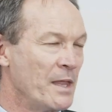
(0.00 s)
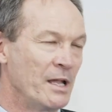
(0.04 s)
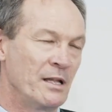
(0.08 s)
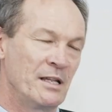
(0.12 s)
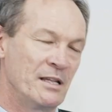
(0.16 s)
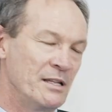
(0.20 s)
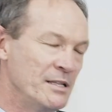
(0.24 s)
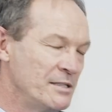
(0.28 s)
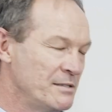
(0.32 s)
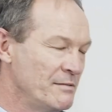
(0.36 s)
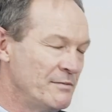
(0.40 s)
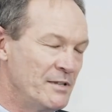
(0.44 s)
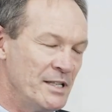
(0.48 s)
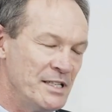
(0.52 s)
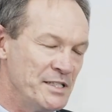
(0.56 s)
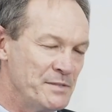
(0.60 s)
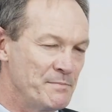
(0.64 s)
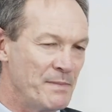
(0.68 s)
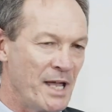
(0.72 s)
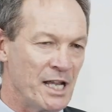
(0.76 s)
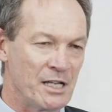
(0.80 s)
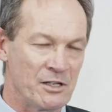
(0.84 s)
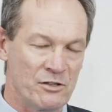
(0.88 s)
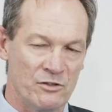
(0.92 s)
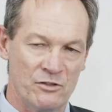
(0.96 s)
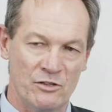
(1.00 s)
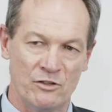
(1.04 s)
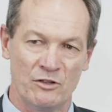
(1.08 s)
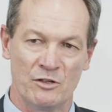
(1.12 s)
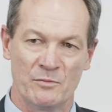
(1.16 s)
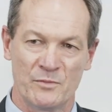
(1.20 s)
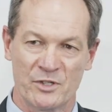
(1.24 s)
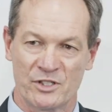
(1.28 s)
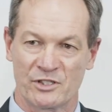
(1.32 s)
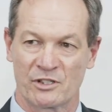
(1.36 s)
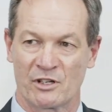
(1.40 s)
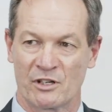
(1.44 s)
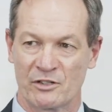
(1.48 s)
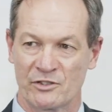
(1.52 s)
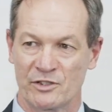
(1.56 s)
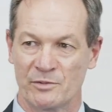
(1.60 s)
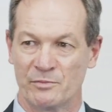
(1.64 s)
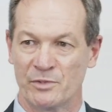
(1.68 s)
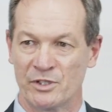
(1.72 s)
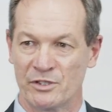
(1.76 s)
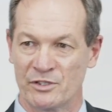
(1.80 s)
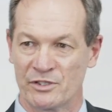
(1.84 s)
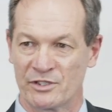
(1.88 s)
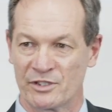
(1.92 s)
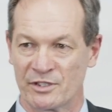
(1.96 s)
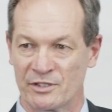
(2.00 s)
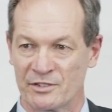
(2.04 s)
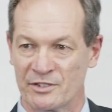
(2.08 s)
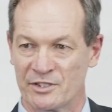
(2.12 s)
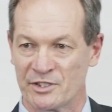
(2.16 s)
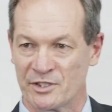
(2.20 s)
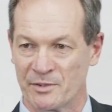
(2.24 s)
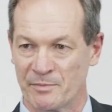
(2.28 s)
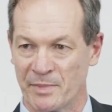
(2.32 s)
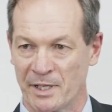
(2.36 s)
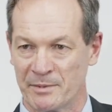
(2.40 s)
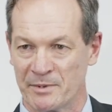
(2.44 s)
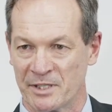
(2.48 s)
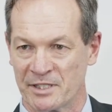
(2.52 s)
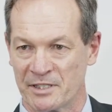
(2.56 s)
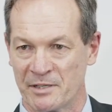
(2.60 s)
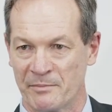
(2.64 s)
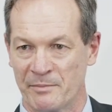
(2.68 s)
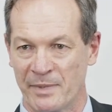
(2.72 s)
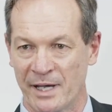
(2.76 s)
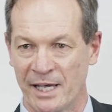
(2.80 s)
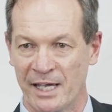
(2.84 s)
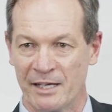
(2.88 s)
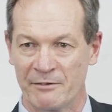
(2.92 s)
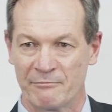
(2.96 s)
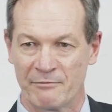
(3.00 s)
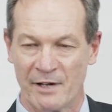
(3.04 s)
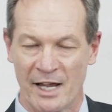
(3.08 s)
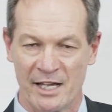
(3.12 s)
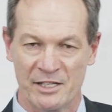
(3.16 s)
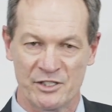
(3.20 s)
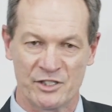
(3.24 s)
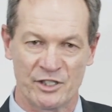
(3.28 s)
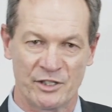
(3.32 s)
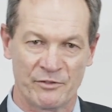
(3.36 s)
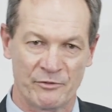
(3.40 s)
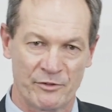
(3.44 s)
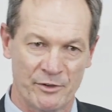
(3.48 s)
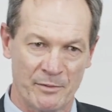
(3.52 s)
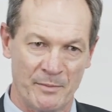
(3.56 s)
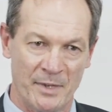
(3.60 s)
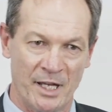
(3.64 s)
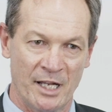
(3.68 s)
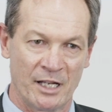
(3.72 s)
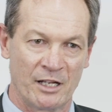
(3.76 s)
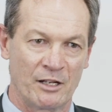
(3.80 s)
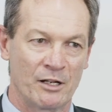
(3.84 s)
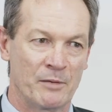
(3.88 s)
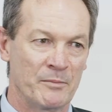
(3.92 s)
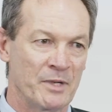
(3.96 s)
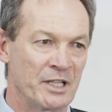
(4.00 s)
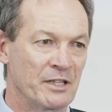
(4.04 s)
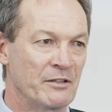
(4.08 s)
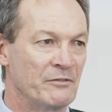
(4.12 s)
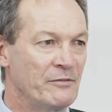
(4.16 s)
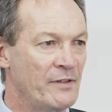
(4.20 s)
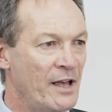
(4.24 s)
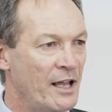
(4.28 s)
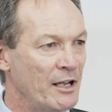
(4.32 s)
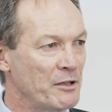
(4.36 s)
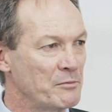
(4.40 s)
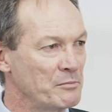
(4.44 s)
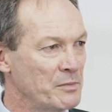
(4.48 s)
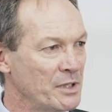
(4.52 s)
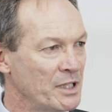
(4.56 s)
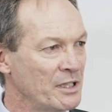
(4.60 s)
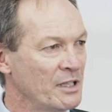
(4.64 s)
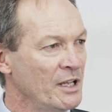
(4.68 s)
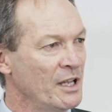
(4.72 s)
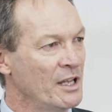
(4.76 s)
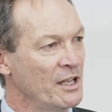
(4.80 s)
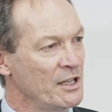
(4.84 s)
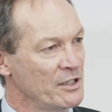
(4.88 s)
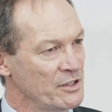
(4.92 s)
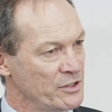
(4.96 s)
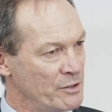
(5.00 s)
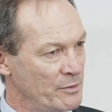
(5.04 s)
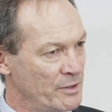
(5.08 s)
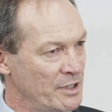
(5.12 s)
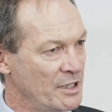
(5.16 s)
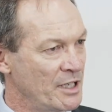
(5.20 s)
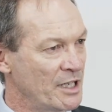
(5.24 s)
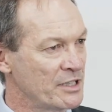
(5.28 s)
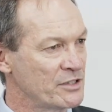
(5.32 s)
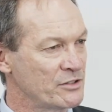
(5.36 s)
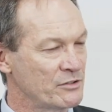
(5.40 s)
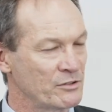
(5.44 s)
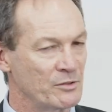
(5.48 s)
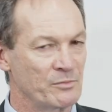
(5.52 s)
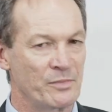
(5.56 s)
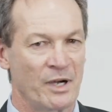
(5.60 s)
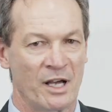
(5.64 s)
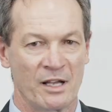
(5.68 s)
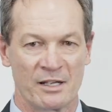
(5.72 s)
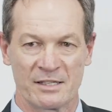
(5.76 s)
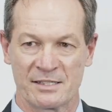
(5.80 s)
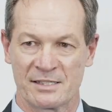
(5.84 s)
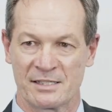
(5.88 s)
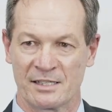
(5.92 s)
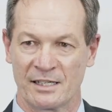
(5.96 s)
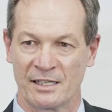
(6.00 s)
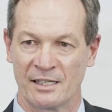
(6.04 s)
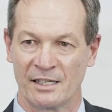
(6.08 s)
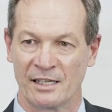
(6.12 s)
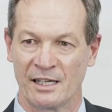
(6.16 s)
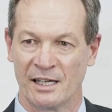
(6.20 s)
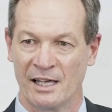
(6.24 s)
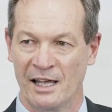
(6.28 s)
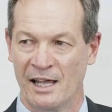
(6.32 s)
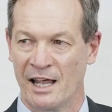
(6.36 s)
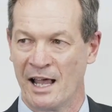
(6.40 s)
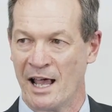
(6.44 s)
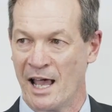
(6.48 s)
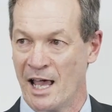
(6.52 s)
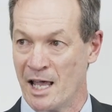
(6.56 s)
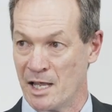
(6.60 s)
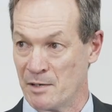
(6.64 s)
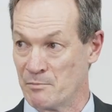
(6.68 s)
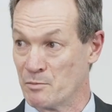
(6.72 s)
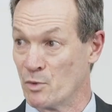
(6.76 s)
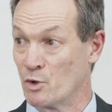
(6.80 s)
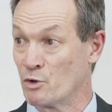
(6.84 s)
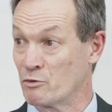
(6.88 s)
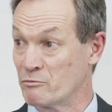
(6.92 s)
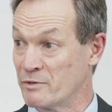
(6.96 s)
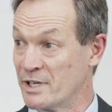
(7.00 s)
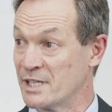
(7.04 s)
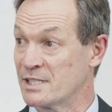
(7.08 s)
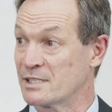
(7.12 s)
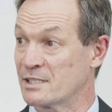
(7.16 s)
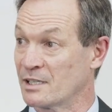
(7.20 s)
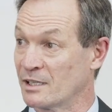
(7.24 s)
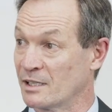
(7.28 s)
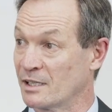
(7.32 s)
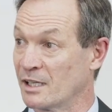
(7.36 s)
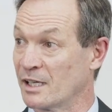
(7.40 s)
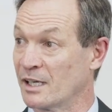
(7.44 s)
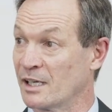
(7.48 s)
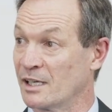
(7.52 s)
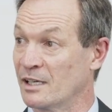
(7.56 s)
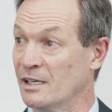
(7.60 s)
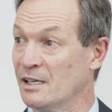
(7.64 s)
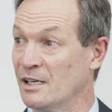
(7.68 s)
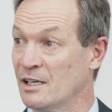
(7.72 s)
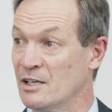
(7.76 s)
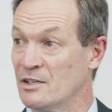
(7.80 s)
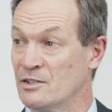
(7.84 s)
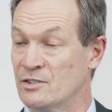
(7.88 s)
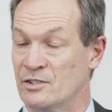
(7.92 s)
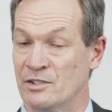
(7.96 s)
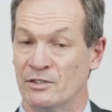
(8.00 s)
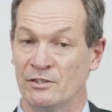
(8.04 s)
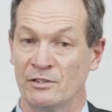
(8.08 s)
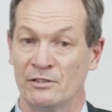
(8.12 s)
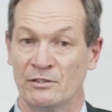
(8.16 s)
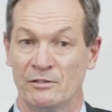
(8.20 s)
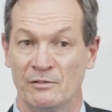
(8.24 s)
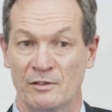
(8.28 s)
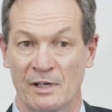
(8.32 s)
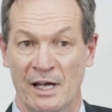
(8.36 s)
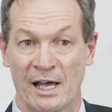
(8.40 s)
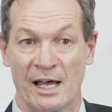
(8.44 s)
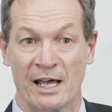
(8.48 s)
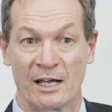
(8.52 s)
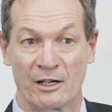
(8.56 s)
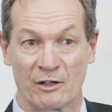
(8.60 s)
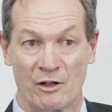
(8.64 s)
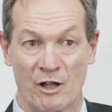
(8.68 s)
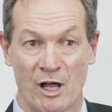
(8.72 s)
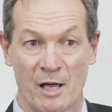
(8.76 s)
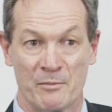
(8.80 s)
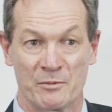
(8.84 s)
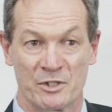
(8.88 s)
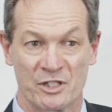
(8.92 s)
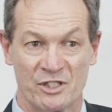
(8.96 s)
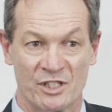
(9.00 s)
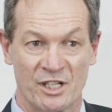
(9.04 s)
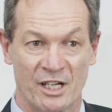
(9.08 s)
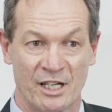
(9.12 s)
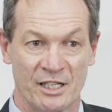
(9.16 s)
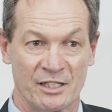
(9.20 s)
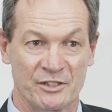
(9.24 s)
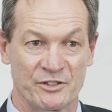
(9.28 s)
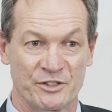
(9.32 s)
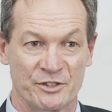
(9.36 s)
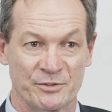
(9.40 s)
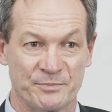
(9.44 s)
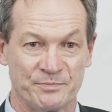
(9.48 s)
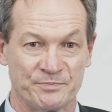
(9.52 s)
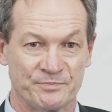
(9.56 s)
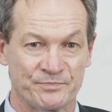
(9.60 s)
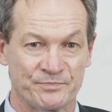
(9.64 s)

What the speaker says: He's made numerous contributions to public debate, ranging from economic development to industrial policy, and more recently to climate change.